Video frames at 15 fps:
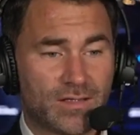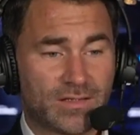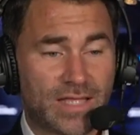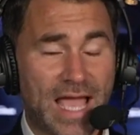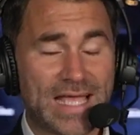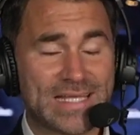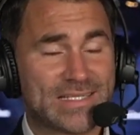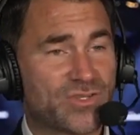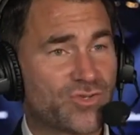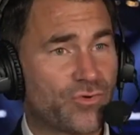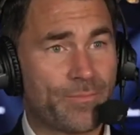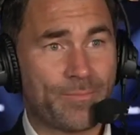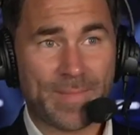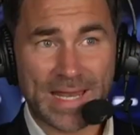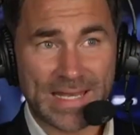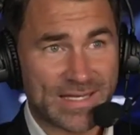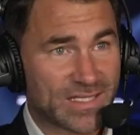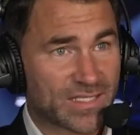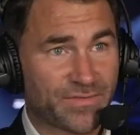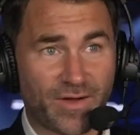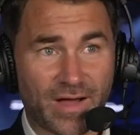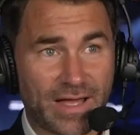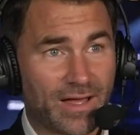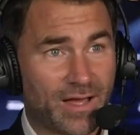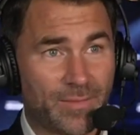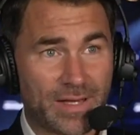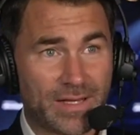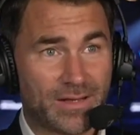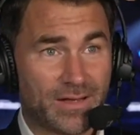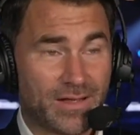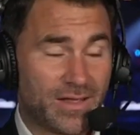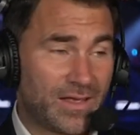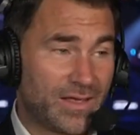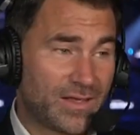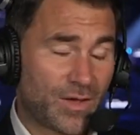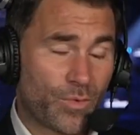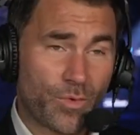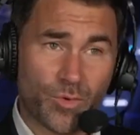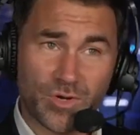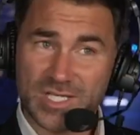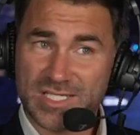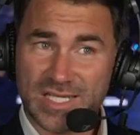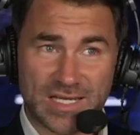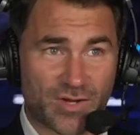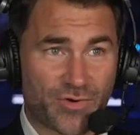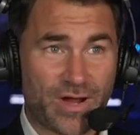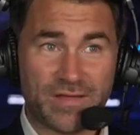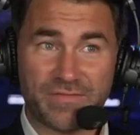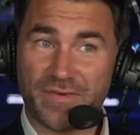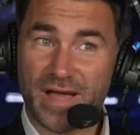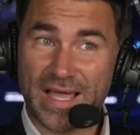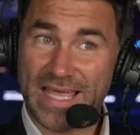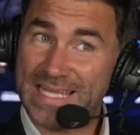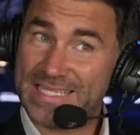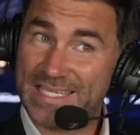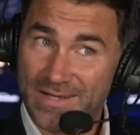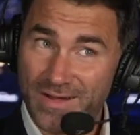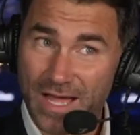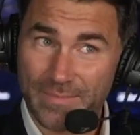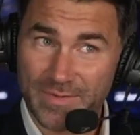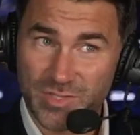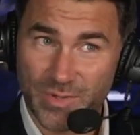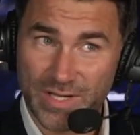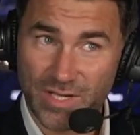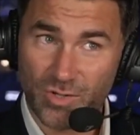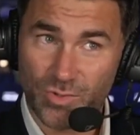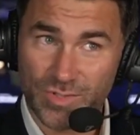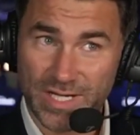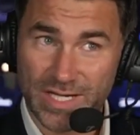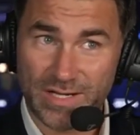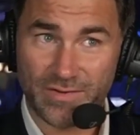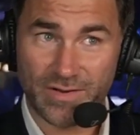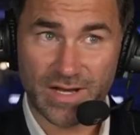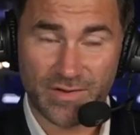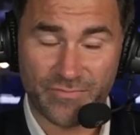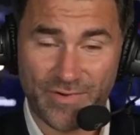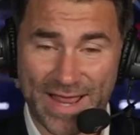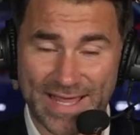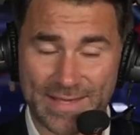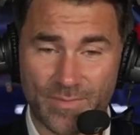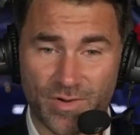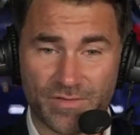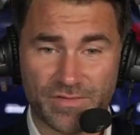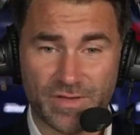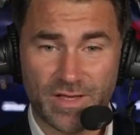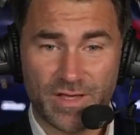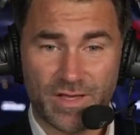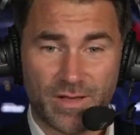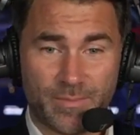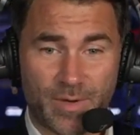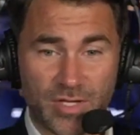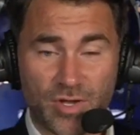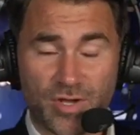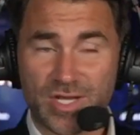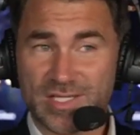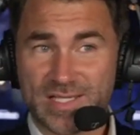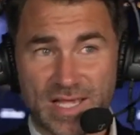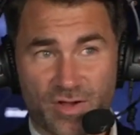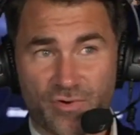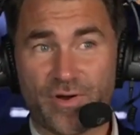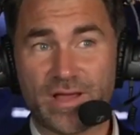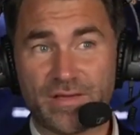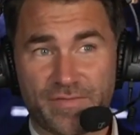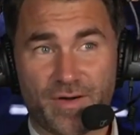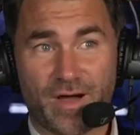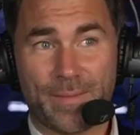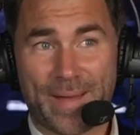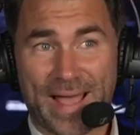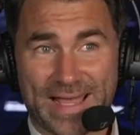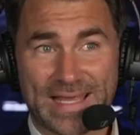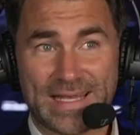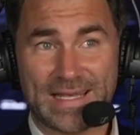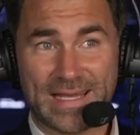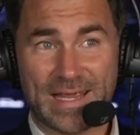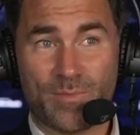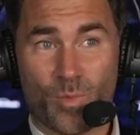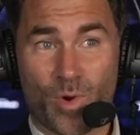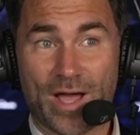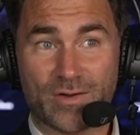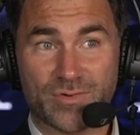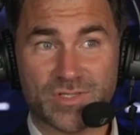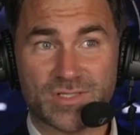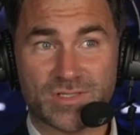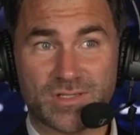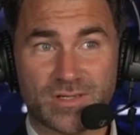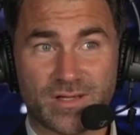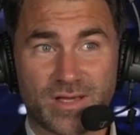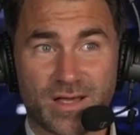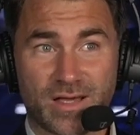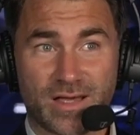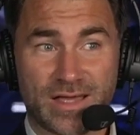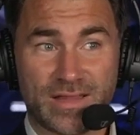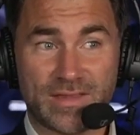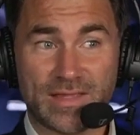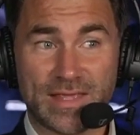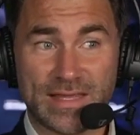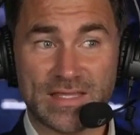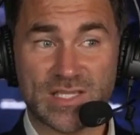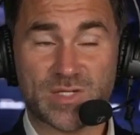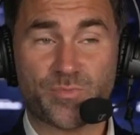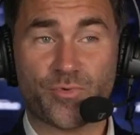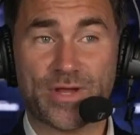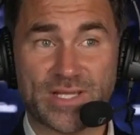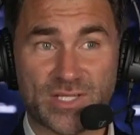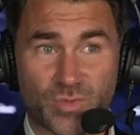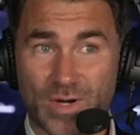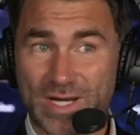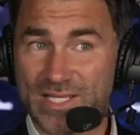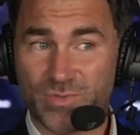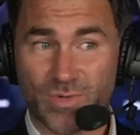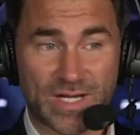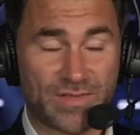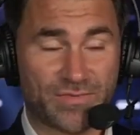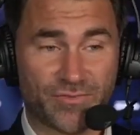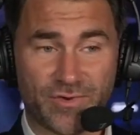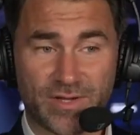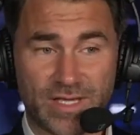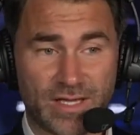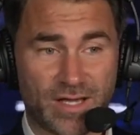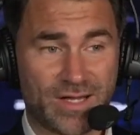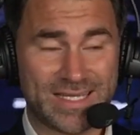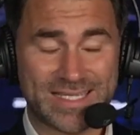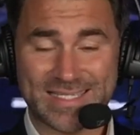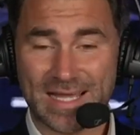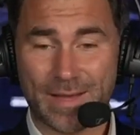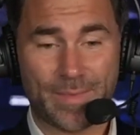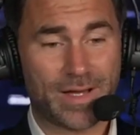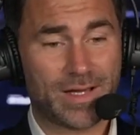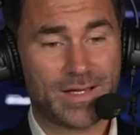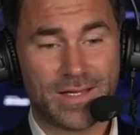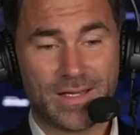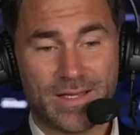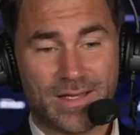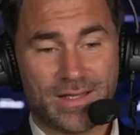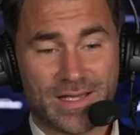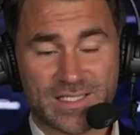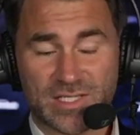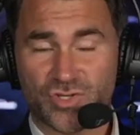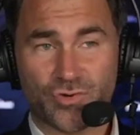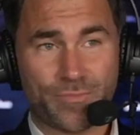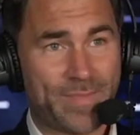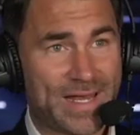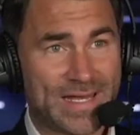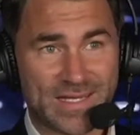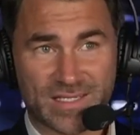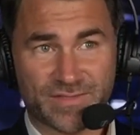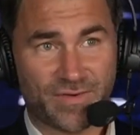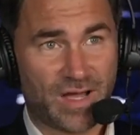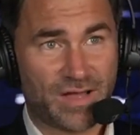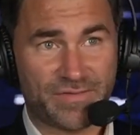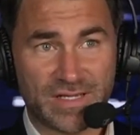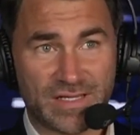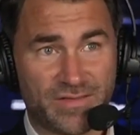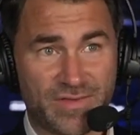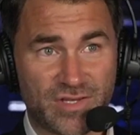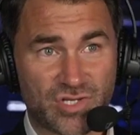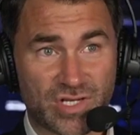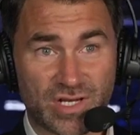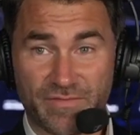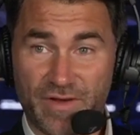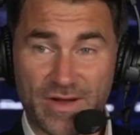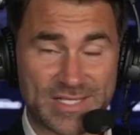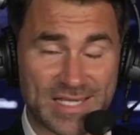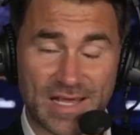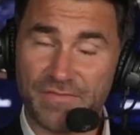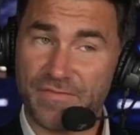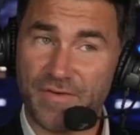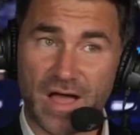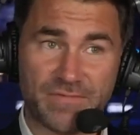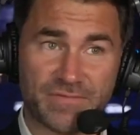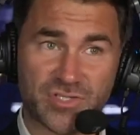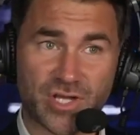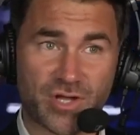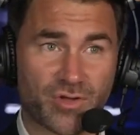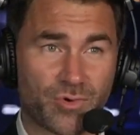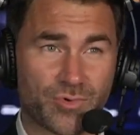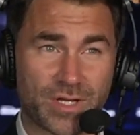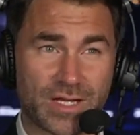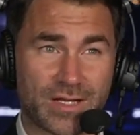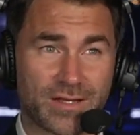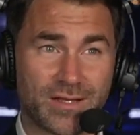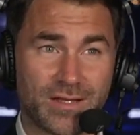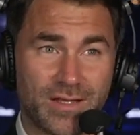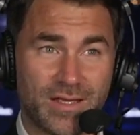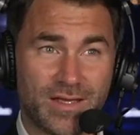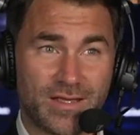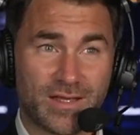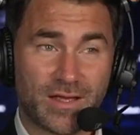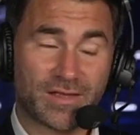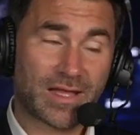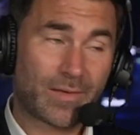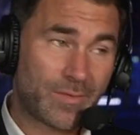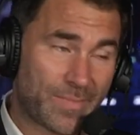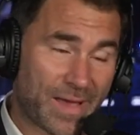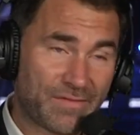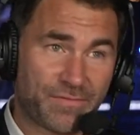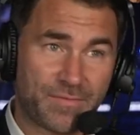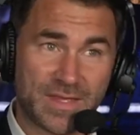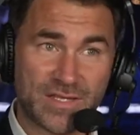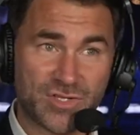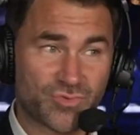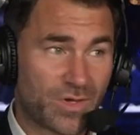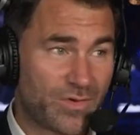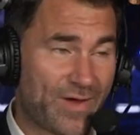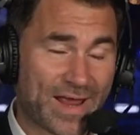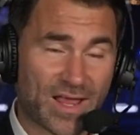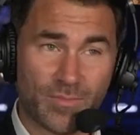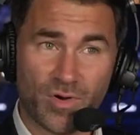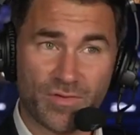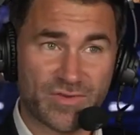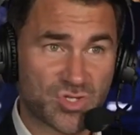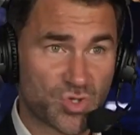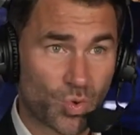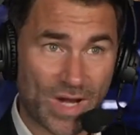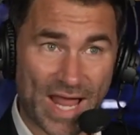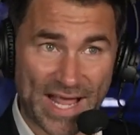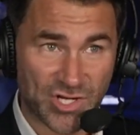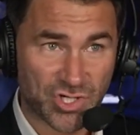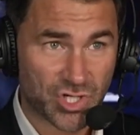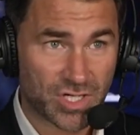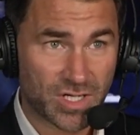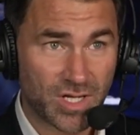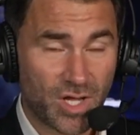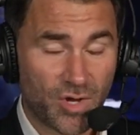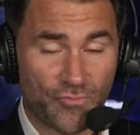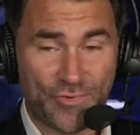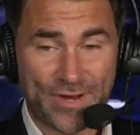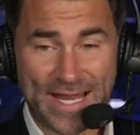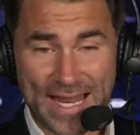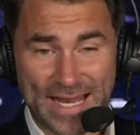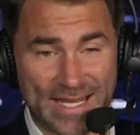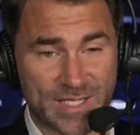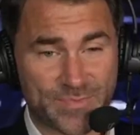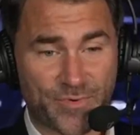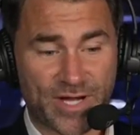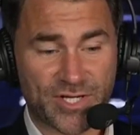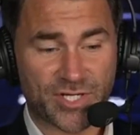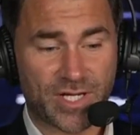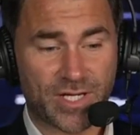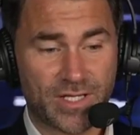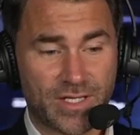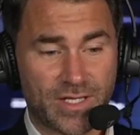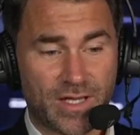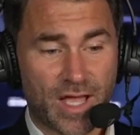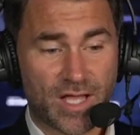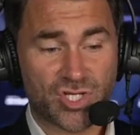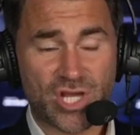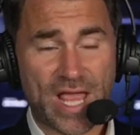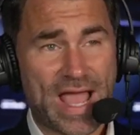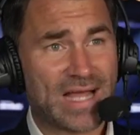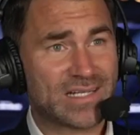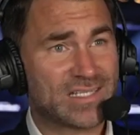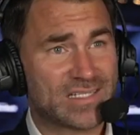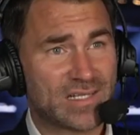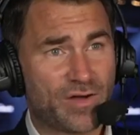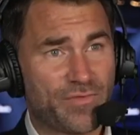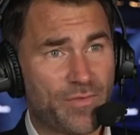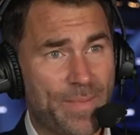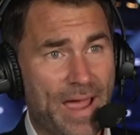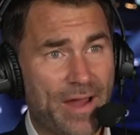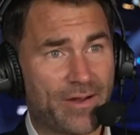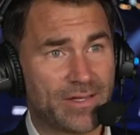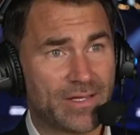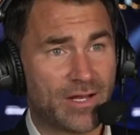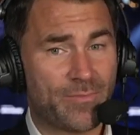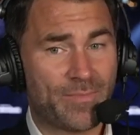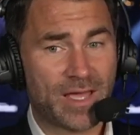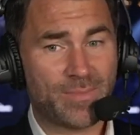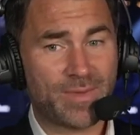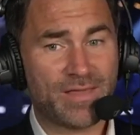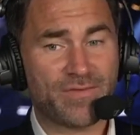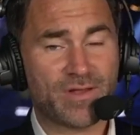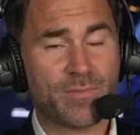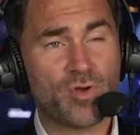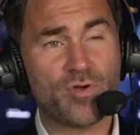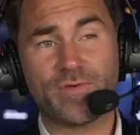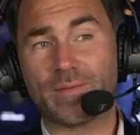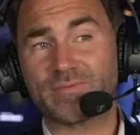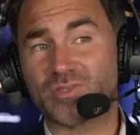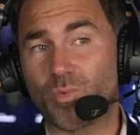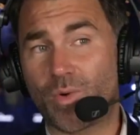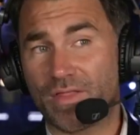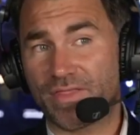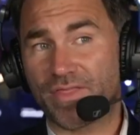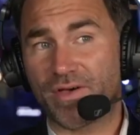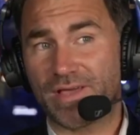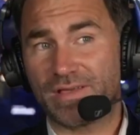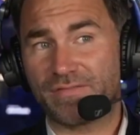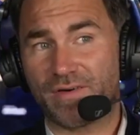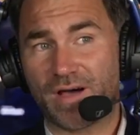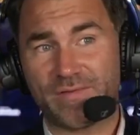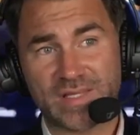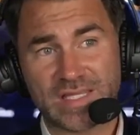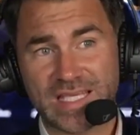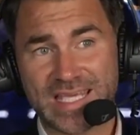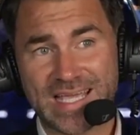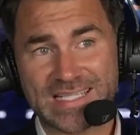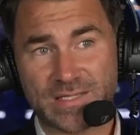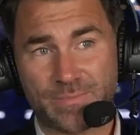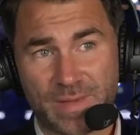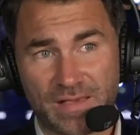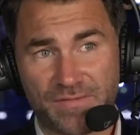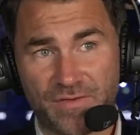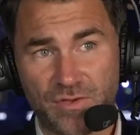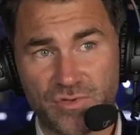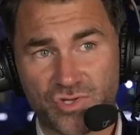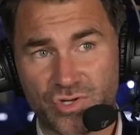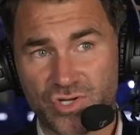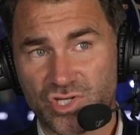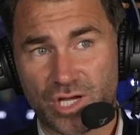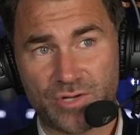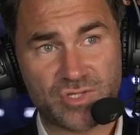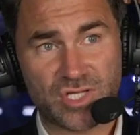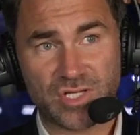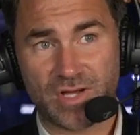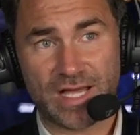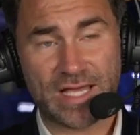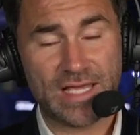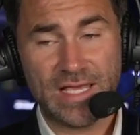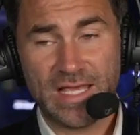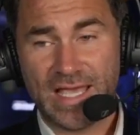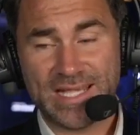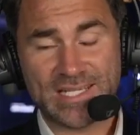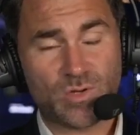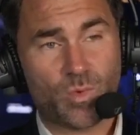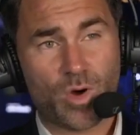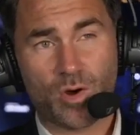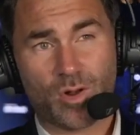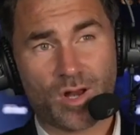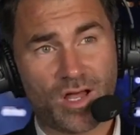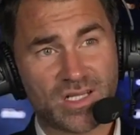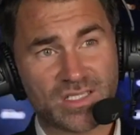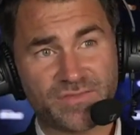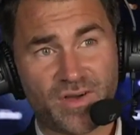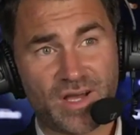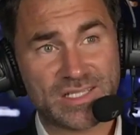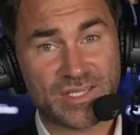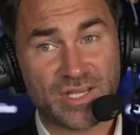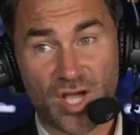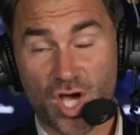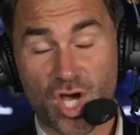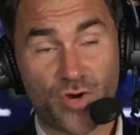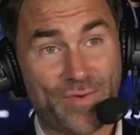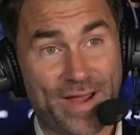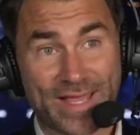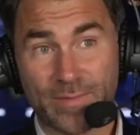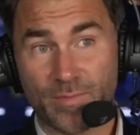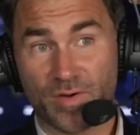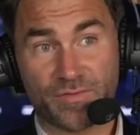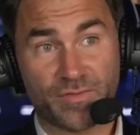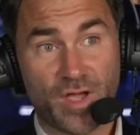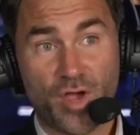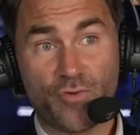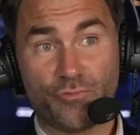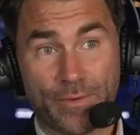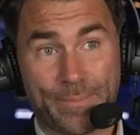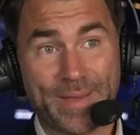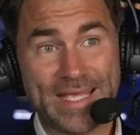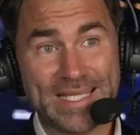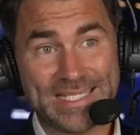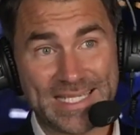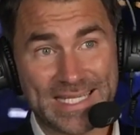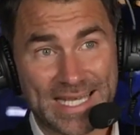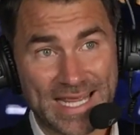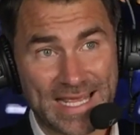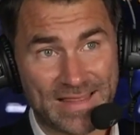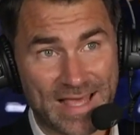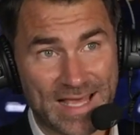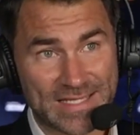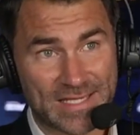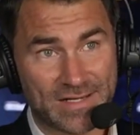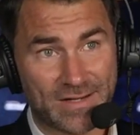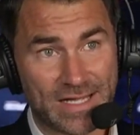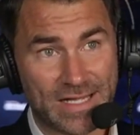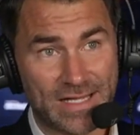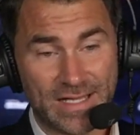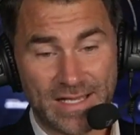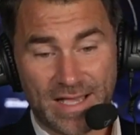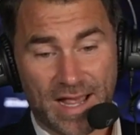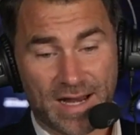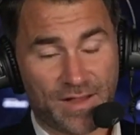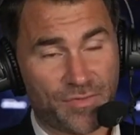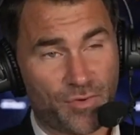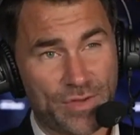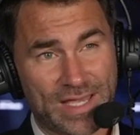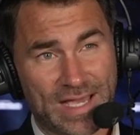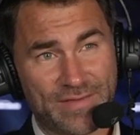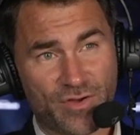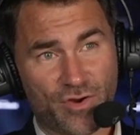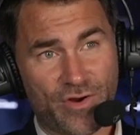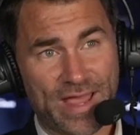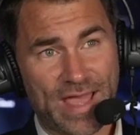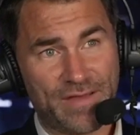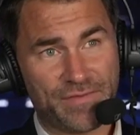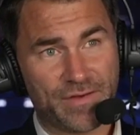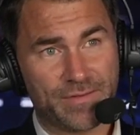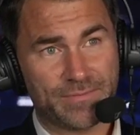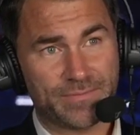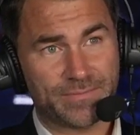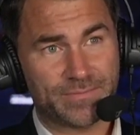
That is a tremendous fight. I mean, yeah, we would have seen a great fight here tonight between Caldina and Rakhimov, but you're going to see a great fight back in Wales in spring 2023, early summer. That's a tremendous fight for the division, and a very tough fight for Joe Caldina. You know, coming back from the injury, Rakhimov is all action, relentless pressure. And shout out to Zelfa Barrett, you know, maybe even a move up to 135. I think he has a big future. He showed tonight he's a world-class fighter. He hurt Rakhimov repeatedly in there tonight, and I thought he gave a great effort.